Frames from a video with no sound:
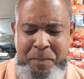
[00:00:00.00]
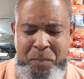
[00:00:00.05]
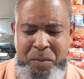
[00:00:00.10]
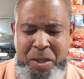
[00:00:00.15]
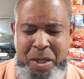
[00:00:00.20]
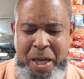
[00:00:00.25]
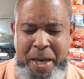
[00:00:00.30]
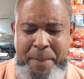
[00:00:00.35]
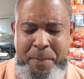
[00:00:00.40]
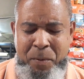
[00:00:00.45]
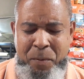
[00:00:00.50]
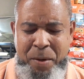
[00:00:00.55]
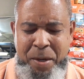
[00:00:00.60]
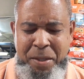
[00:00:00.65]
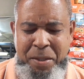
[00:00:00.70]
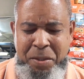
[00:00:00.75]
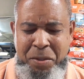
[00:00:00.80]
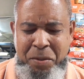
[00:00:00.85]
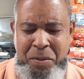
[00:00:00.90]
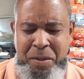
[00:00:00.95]

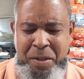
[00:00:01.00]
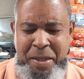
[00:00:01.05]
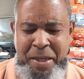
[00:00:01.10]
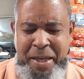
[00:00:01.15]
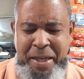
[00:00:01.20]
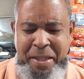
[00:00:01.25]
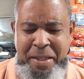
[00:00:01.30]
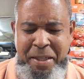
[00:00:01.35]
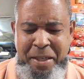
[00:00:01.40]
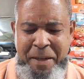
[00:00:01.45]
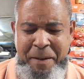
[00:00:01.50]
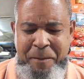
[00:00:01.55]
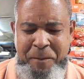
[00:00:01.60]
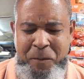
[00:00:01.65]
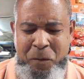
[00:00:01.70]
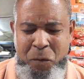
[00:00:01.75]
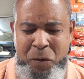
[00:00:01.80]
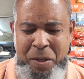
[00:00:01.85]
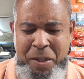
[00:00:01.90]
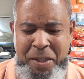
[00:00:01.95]
copyrights to it in
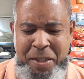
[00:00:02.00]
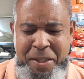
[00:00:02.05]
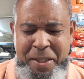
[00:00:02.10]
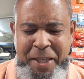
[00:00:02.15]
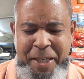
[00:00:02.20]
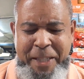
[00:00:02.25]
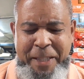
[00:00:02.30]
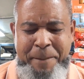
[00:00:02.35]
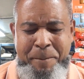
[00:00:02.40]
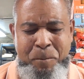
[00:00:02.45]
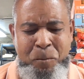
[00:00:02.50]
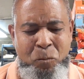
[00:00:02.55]
1946.